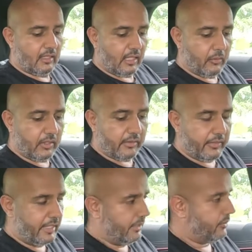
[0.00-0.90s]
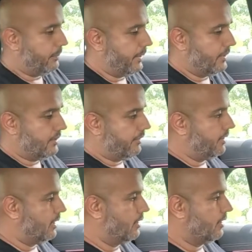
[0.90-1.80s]
I would have hated to pay
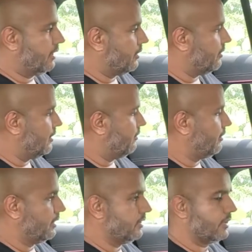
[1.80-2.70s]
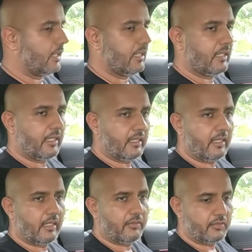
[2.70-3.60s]
700,000 for this car and
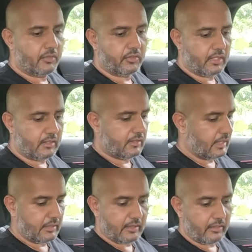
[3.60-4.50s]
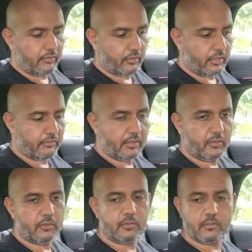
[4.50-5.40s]
have screens that take forever
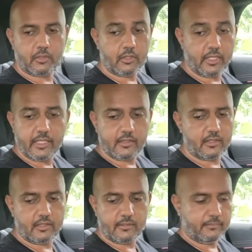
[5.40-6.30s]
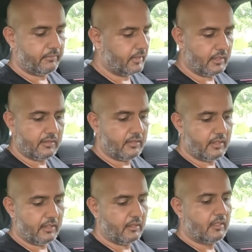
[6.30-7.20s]
to connect. They're
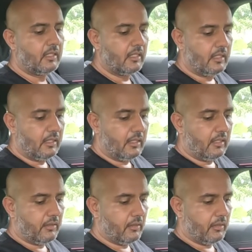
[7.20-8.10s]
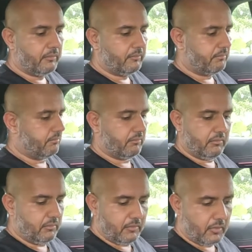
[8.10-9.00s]
still not
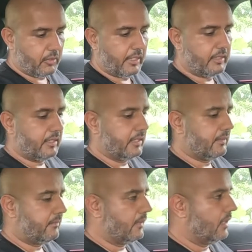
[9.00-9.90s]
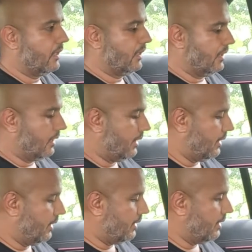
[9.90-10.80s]
connecting,
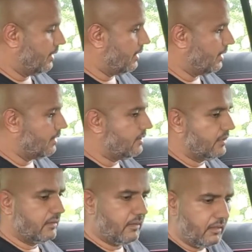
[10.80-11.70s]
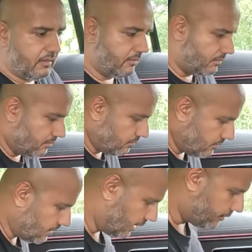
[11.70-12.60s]
and it's not
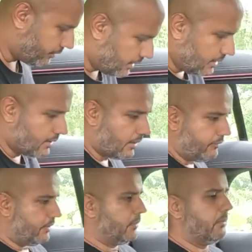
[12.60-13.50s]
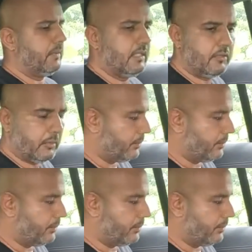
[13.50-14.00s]
a very comfortable place to